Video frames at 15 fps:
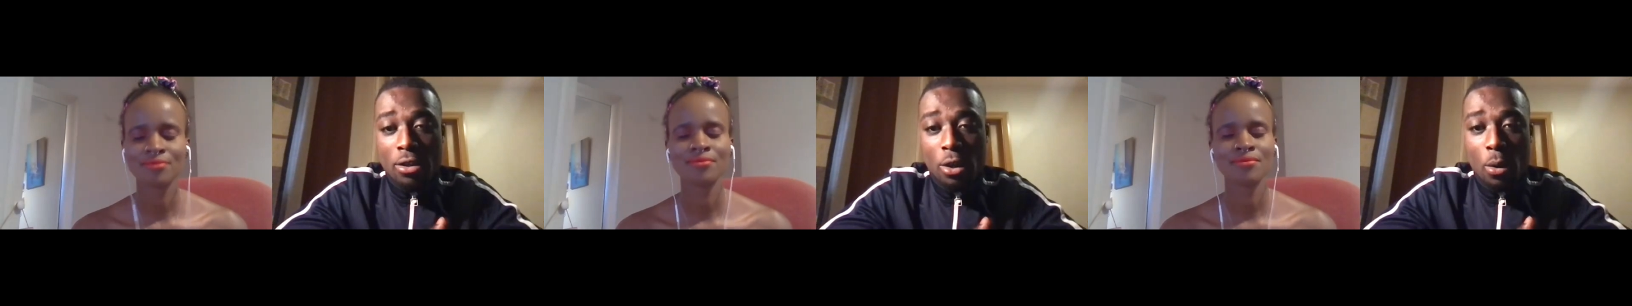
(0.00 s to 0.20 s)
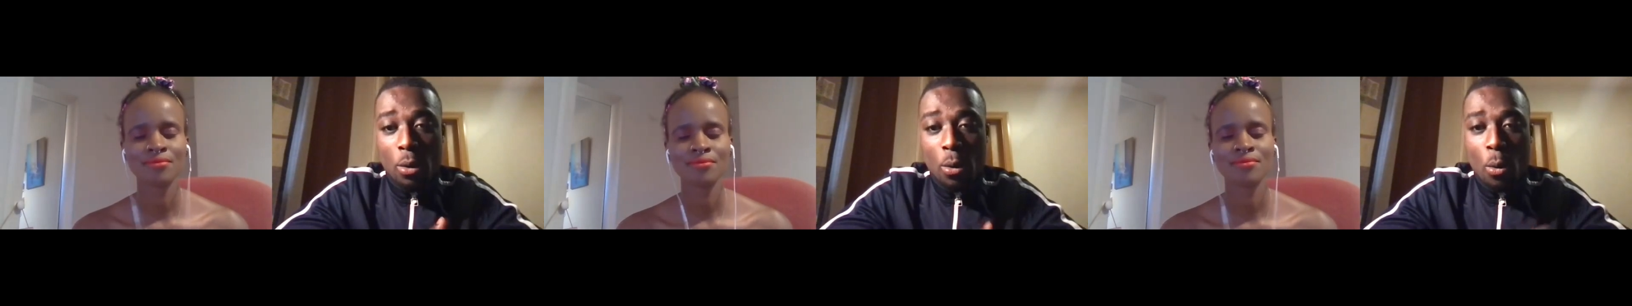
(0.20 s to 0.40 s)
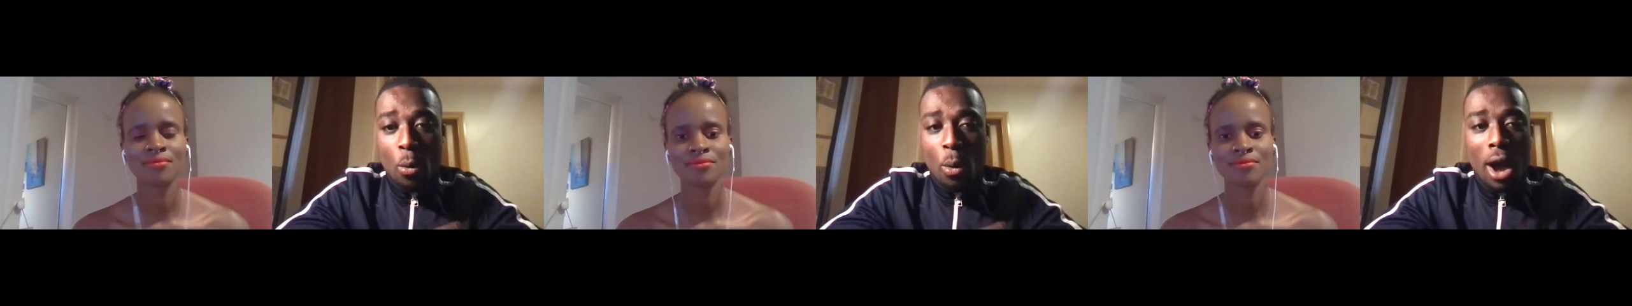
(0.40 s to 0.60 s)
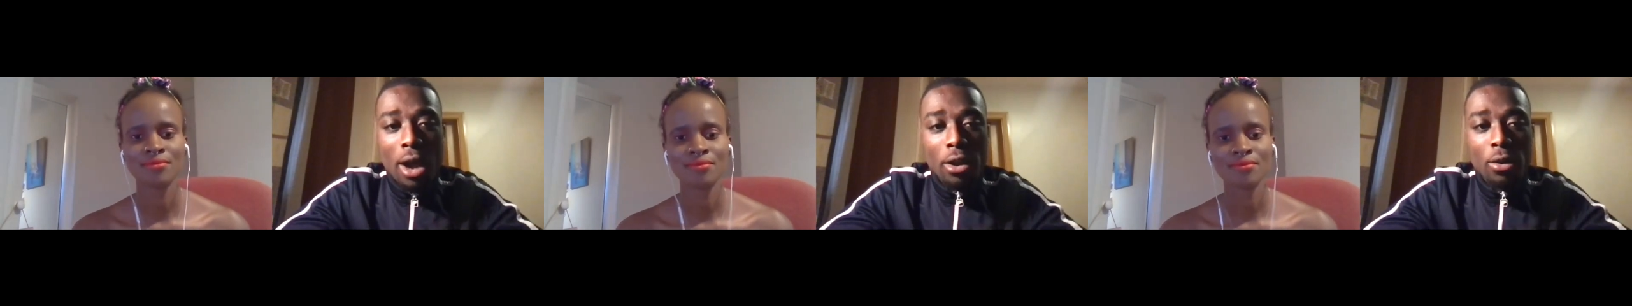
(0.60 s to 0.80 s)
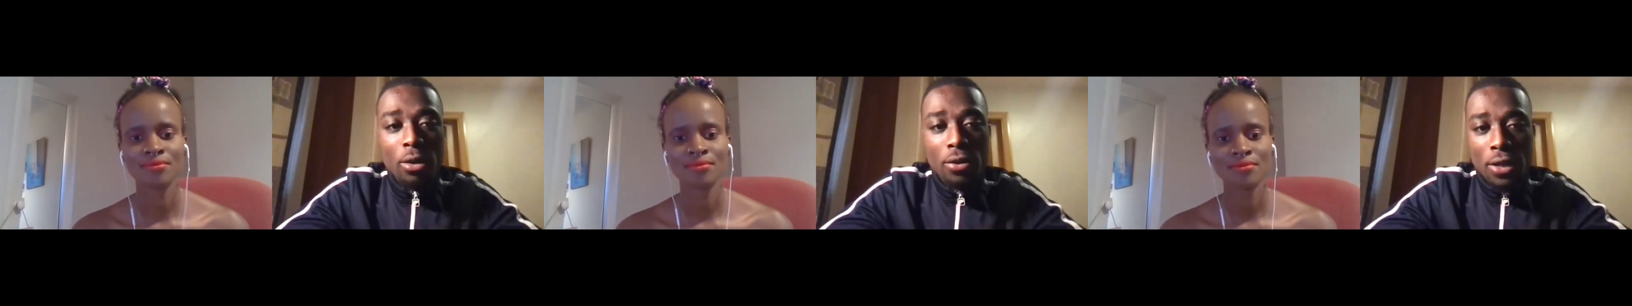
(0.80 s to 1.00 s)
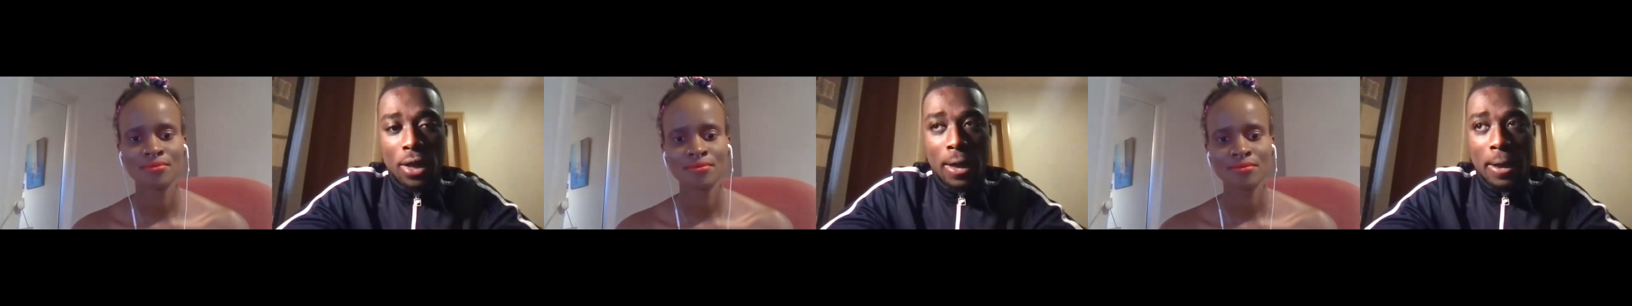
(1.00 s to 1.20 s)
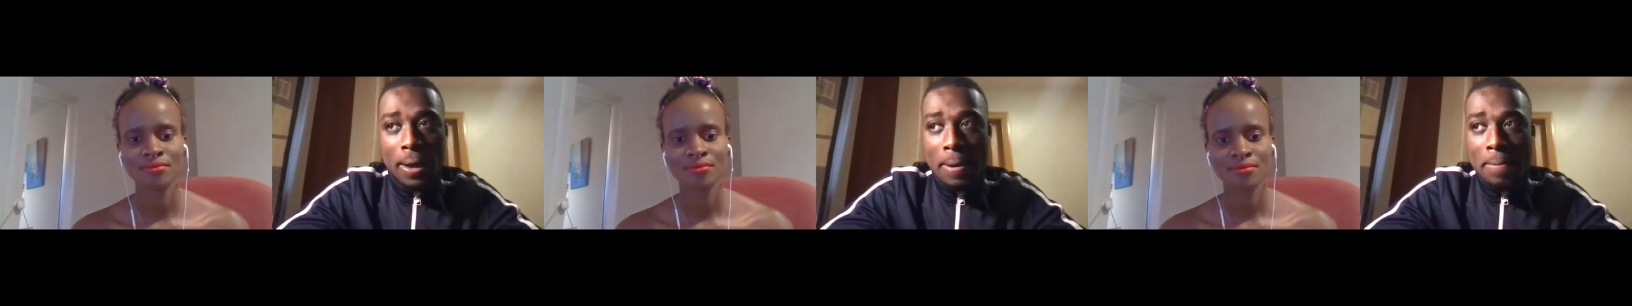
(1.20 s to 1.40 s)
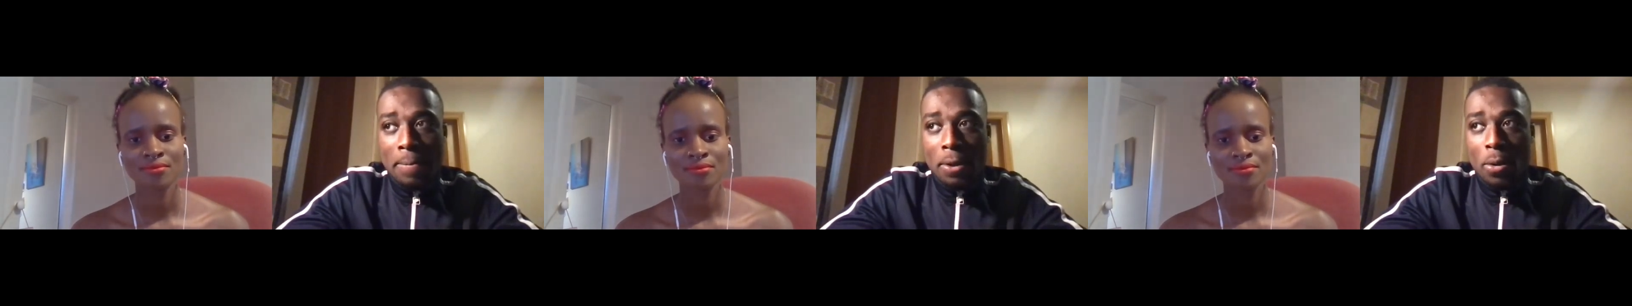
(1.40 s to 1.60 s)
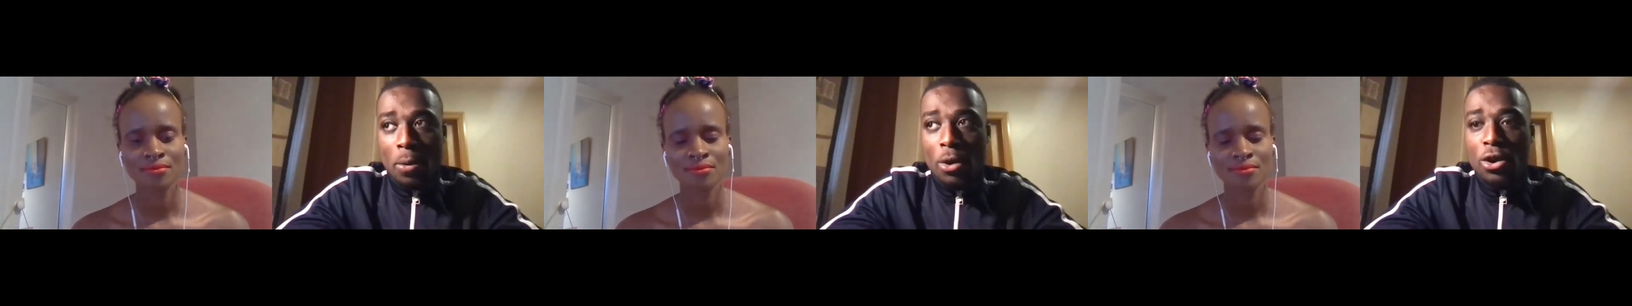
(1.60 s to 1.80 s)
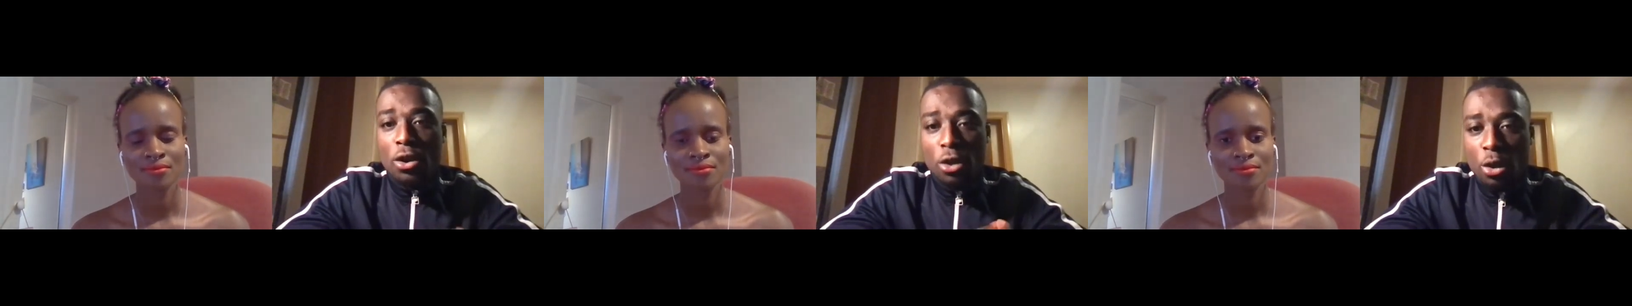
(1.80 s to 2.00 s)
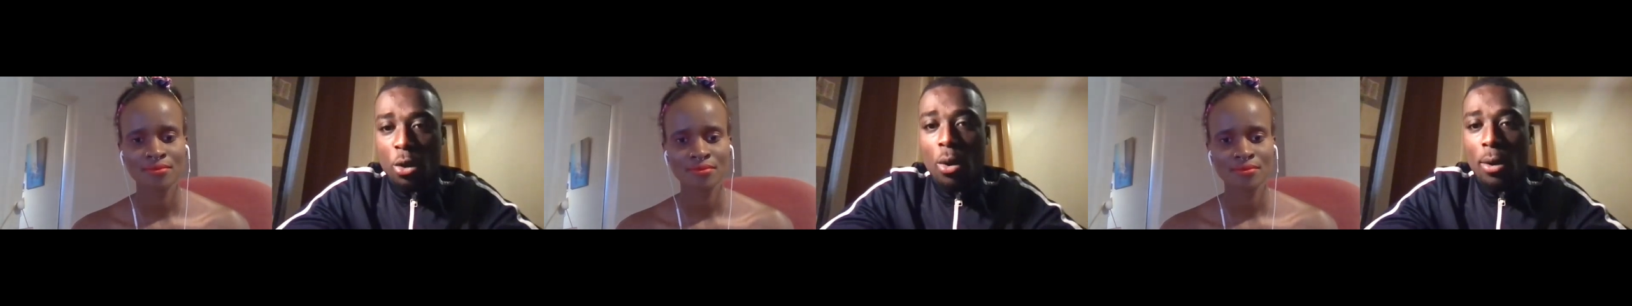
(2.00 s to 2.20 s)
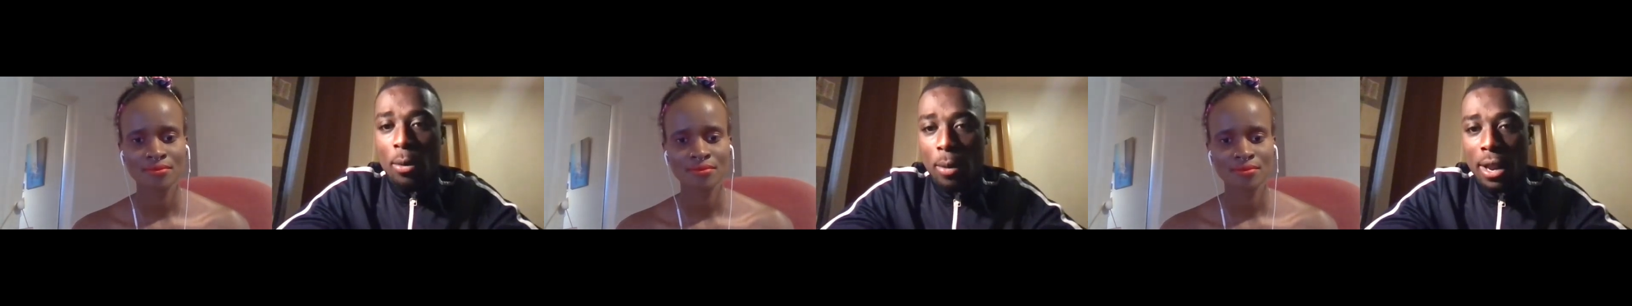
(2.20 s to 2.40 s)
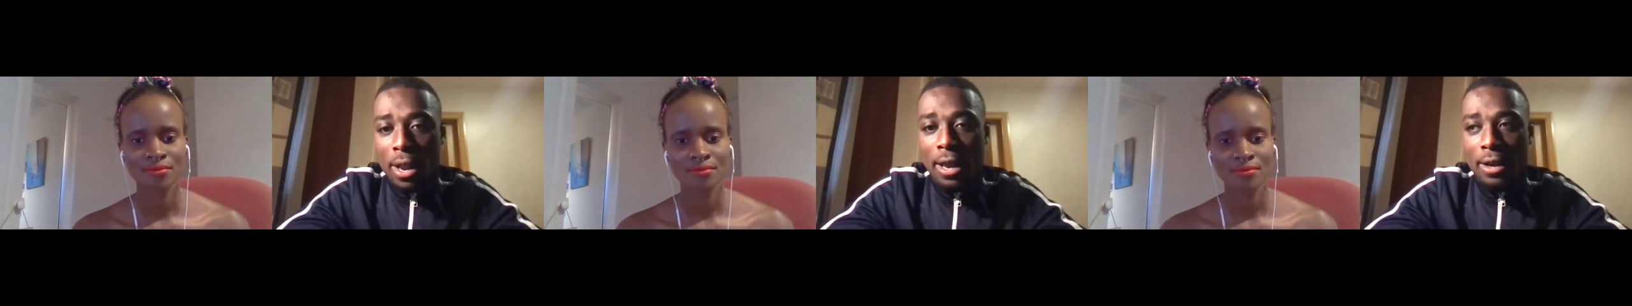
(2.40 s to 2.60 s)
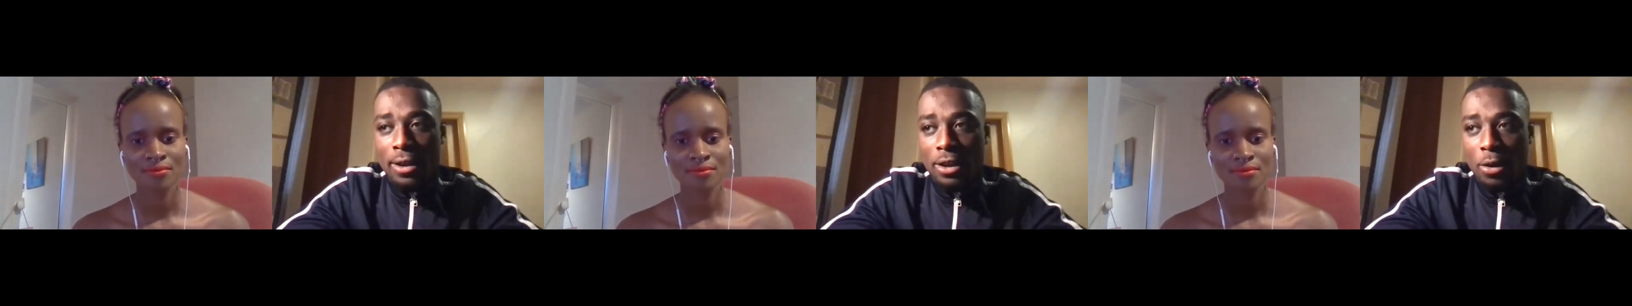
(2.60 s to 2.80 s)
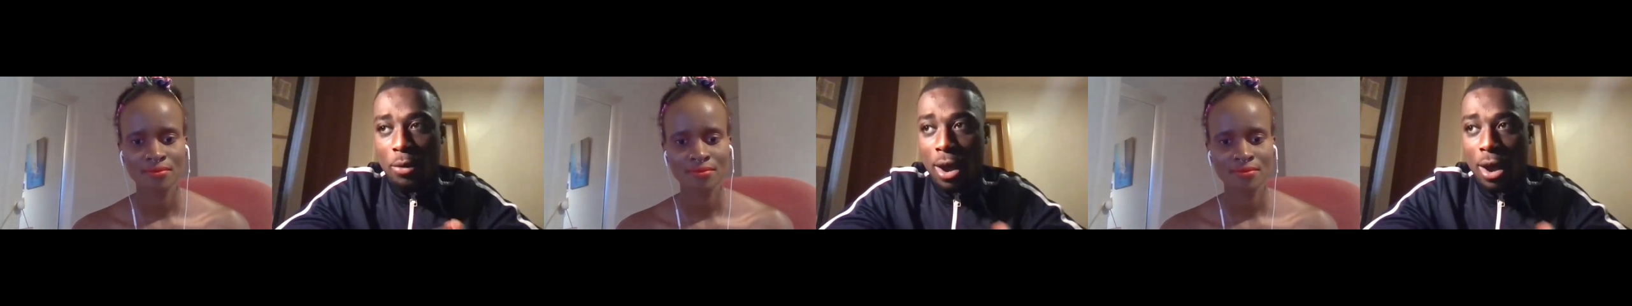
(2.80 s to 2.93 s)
Speaker 1: So why do you think we're just so unwilling to